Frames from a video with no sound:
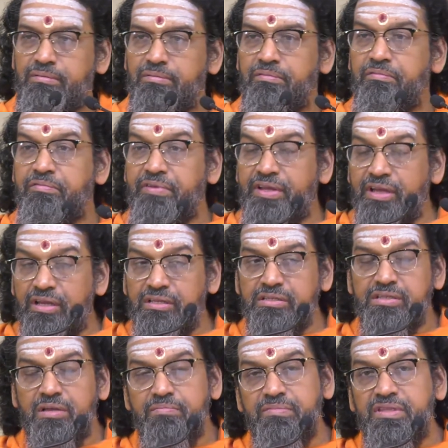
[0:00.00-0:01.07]
Where
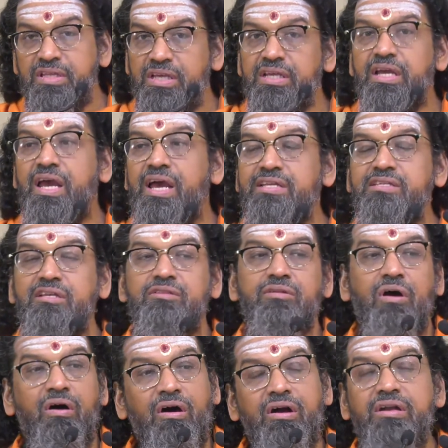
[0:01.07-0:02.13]
something has a
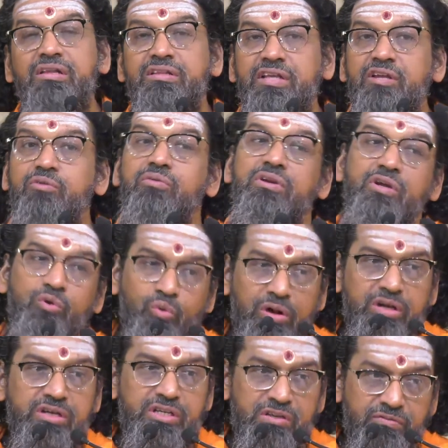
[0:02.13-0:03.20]
thought, then only
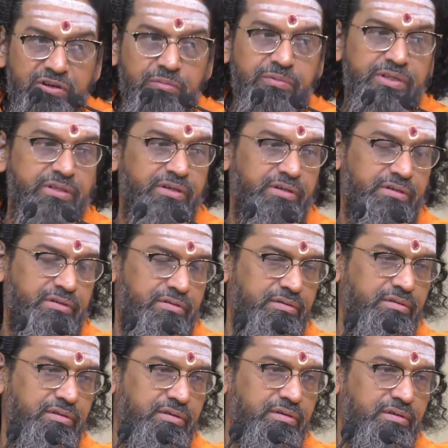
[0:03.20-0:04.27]
quality will be there.
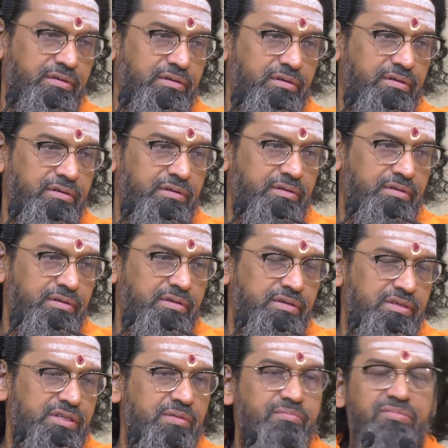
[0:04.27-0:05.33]

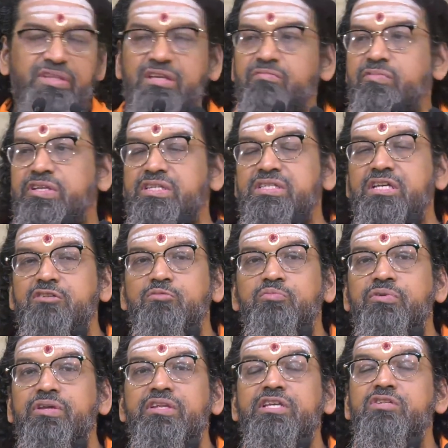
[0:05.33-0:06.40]
Something which is
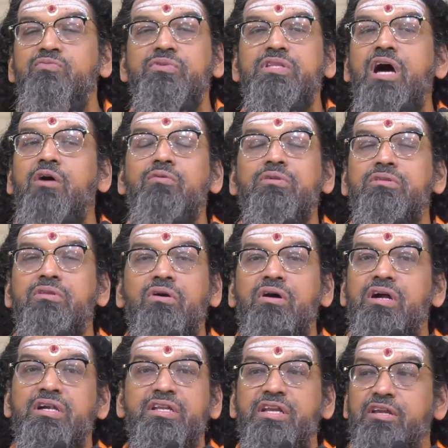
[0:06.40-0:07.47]
experienced without
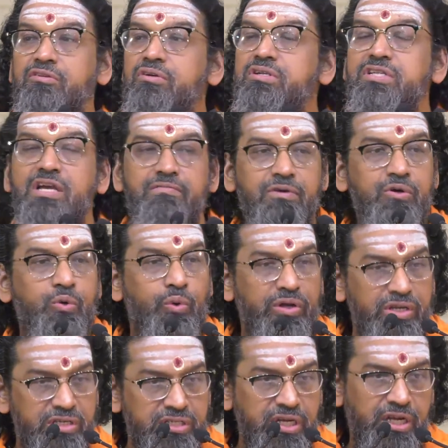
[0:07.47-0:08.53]
thought cannot have a
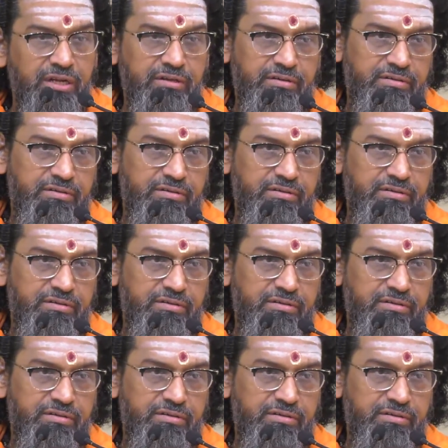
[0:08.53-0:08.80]
quality.